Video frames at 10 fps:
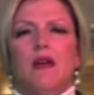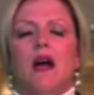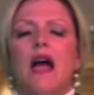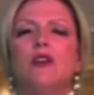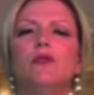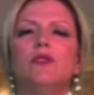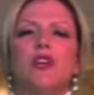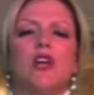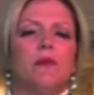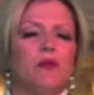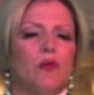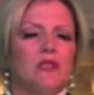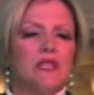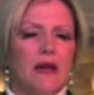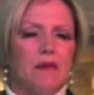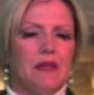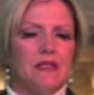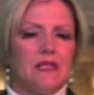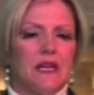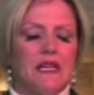I knew a gentleman one time that
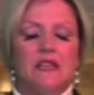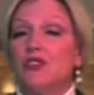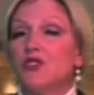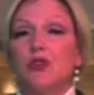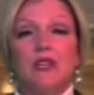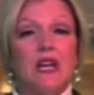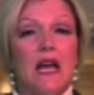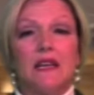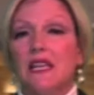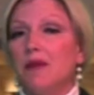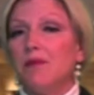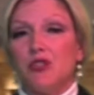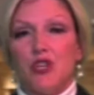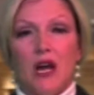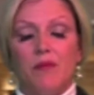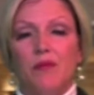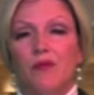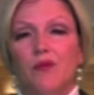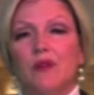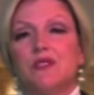he just could not keep a job.
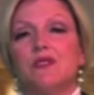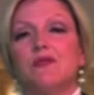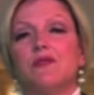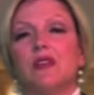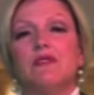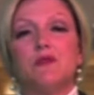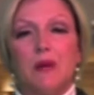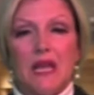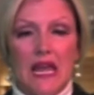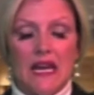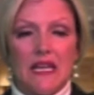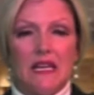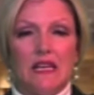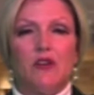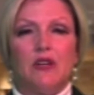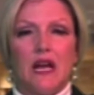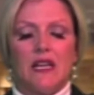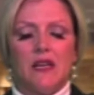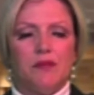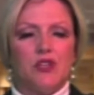He's a mechanic and he could not
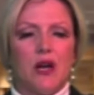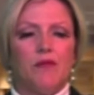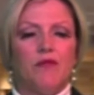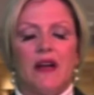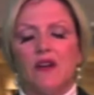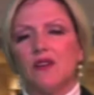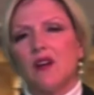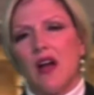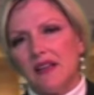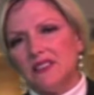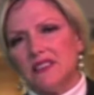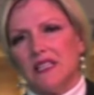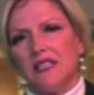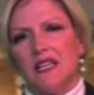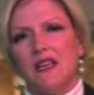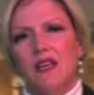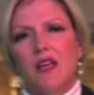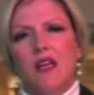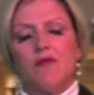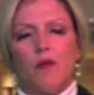keep a job. Fired constantly
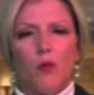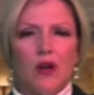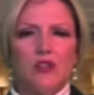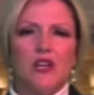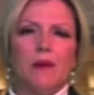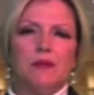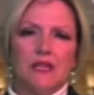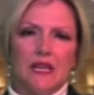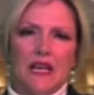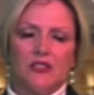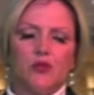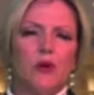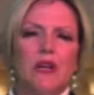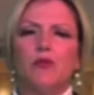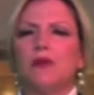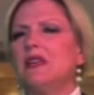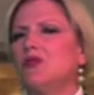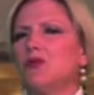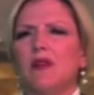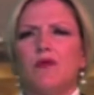from one job to the next, 23,
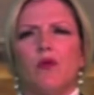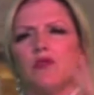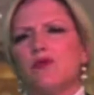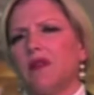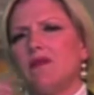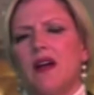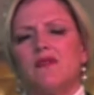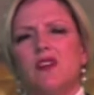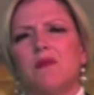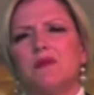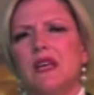24, 25 jobs.